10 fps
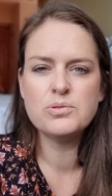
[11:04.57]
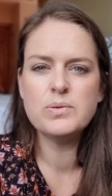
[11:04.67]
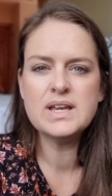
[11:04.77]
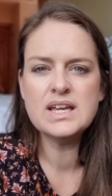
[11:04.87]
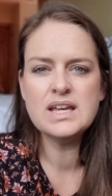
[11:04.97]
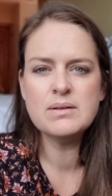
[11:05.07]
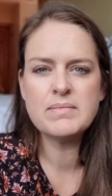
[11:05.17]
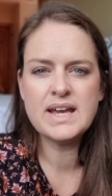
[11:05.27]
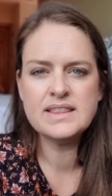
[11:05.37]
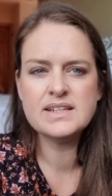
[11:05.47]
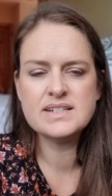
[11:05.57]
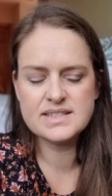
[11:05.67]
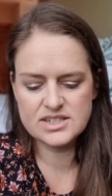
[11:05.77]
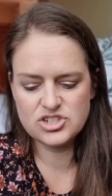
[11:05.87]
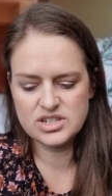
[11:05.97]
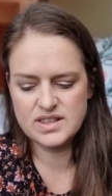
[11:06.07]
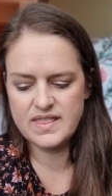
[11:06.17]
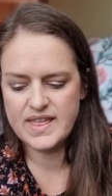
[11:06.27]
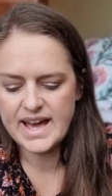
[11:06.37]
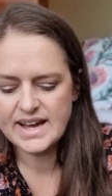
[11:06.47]
we made the
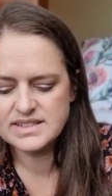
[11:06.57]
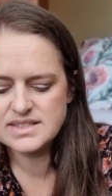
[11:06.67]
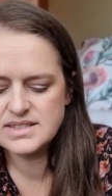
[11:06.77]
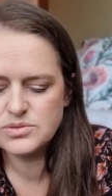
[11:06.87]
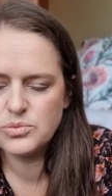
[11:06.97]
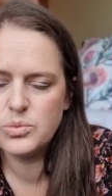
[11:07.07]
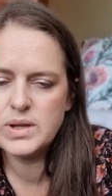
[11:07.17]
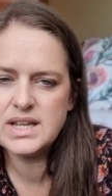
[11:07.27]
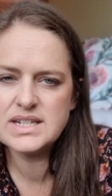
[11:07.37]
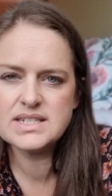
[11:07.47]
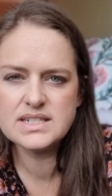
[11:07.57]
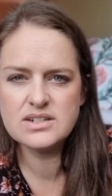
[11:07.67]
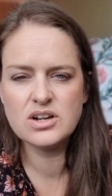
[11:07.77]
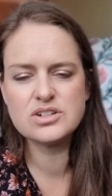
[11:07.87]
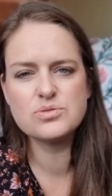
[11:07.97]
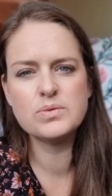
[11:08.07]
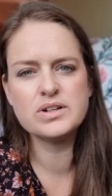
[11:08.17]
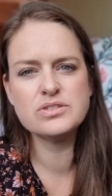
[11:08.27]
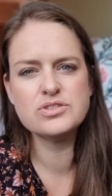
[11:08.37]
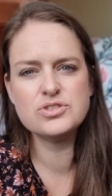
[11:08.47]
decision that we did not
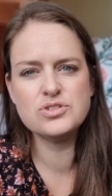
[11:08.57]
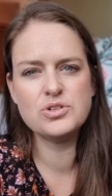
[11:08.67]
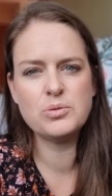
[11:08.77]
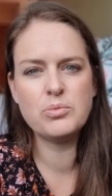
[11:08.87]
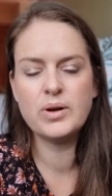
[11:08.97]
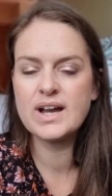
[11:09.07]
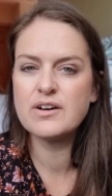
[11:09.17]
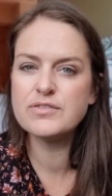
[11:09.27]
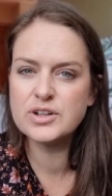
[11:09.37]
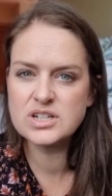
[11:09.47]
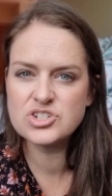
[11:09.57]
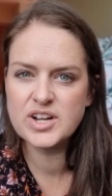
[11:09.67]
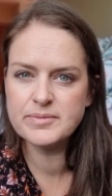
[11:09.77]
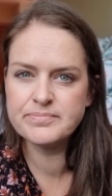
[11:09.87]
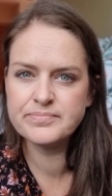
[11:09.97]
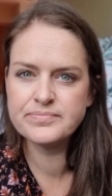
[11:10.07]
want to bring our furniture.